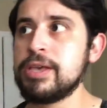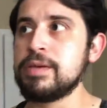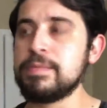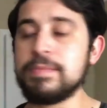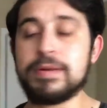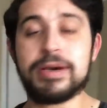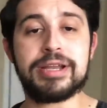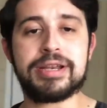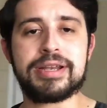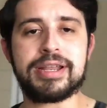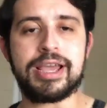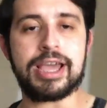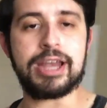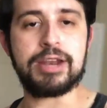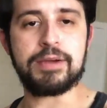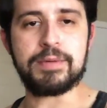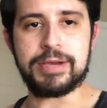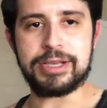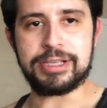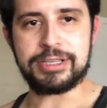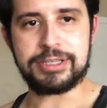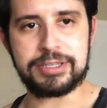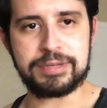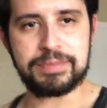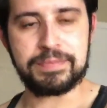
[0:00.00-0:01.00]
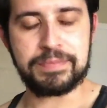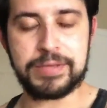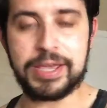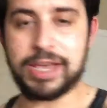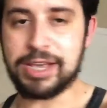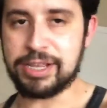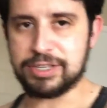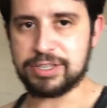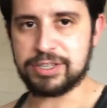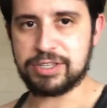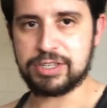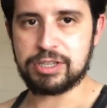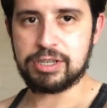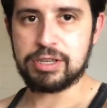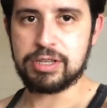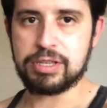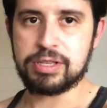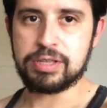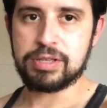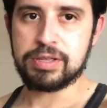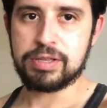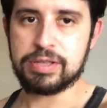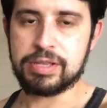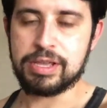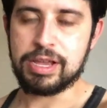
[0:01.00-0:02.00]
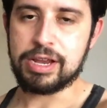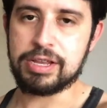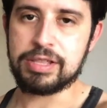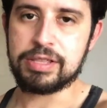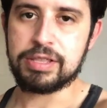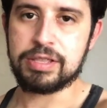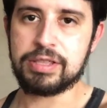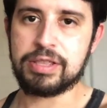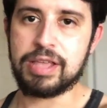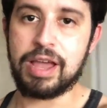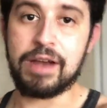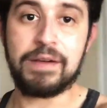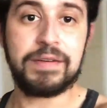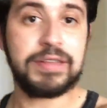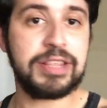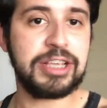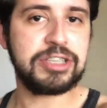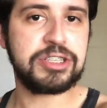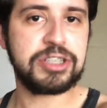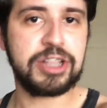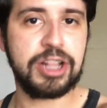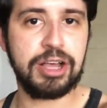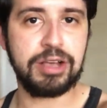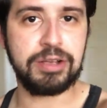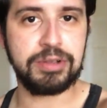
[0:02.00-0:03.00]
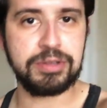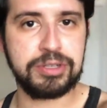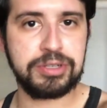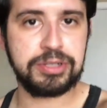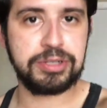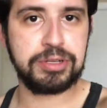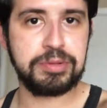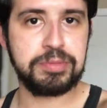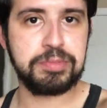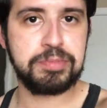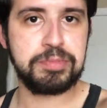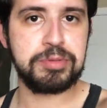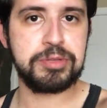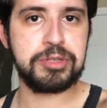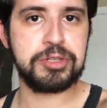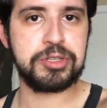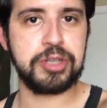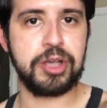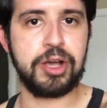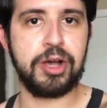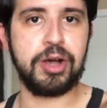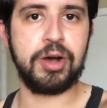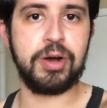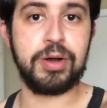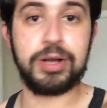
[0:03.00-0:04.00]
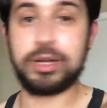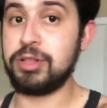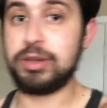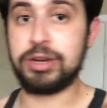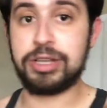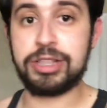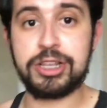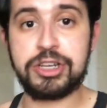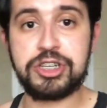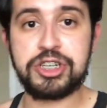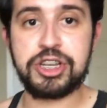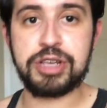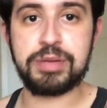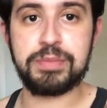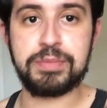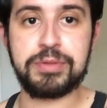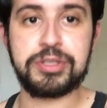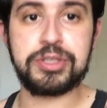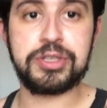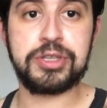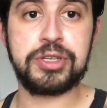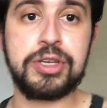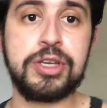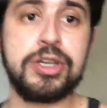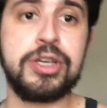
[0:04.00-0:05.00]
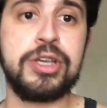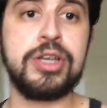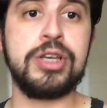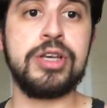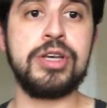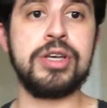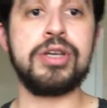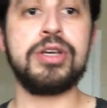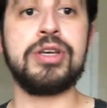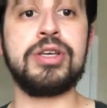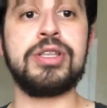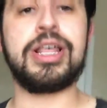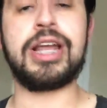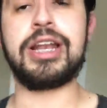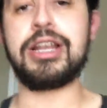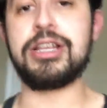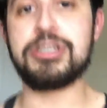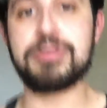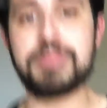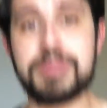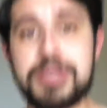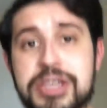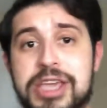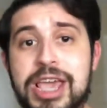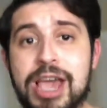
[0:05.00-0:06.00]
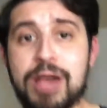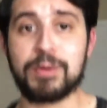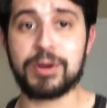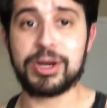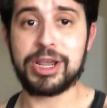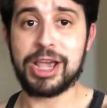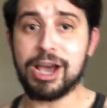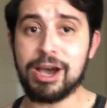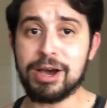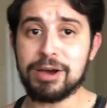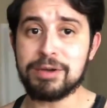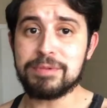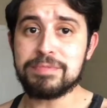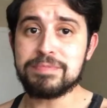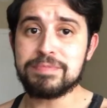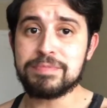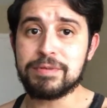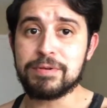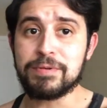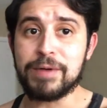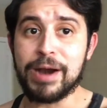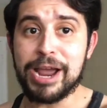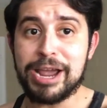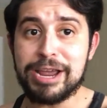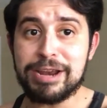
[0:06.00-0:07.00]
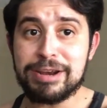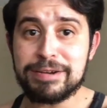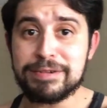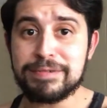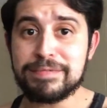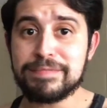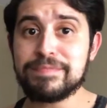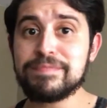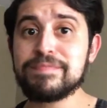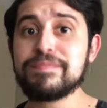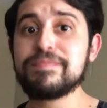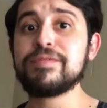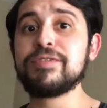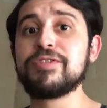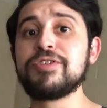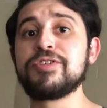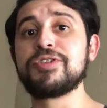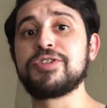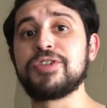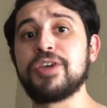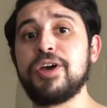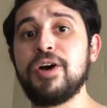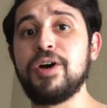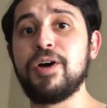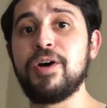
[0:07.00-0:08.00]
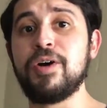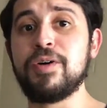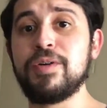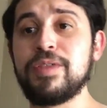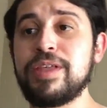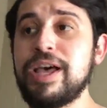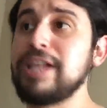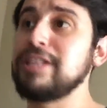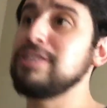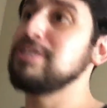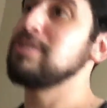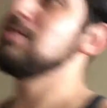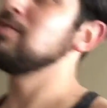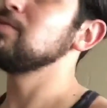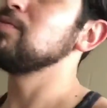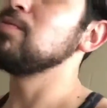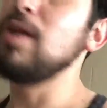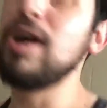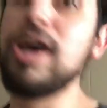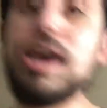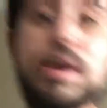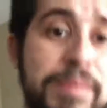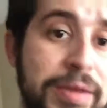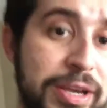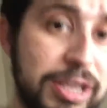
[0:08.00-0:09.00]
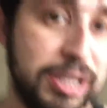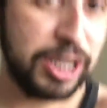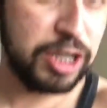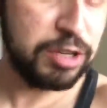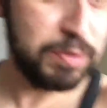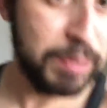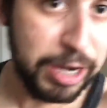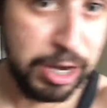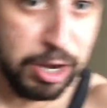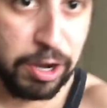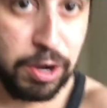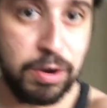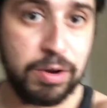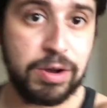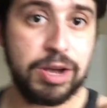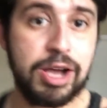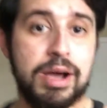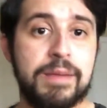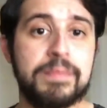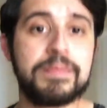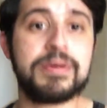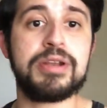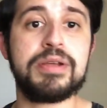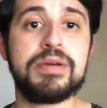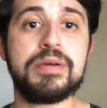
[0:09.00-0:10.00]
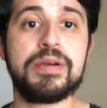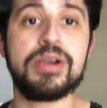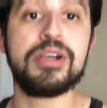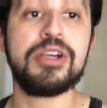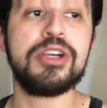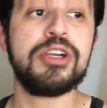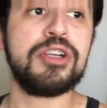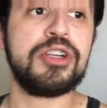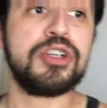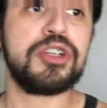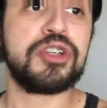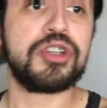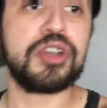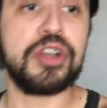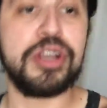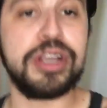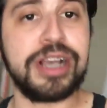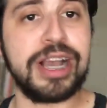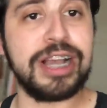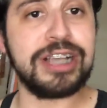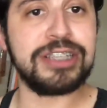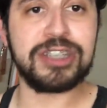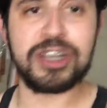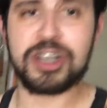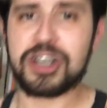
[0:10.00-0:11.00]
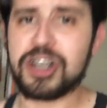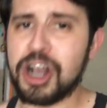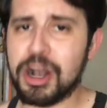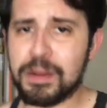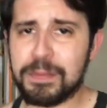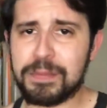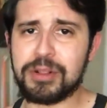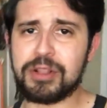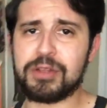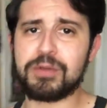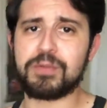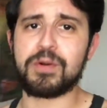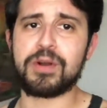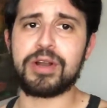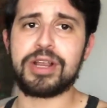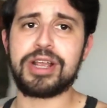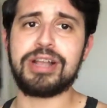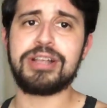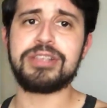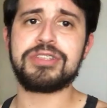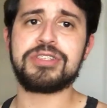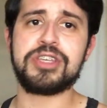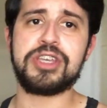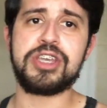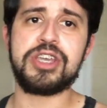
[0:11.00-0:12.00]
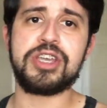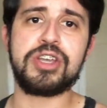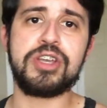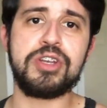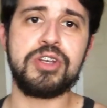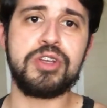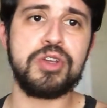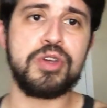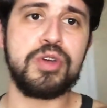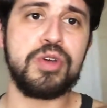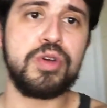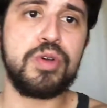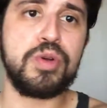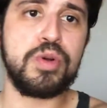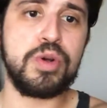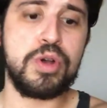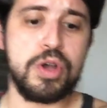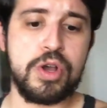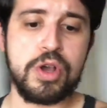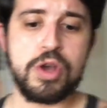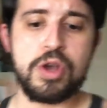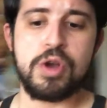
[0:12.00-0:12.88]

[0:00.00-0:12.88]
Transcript: But anyways, yes, everything's closed, so including the gyms. That doesn't mean you can't work out, right? So that's why I'm making this video. I'm gonna show you guys a couple of workouts that you can do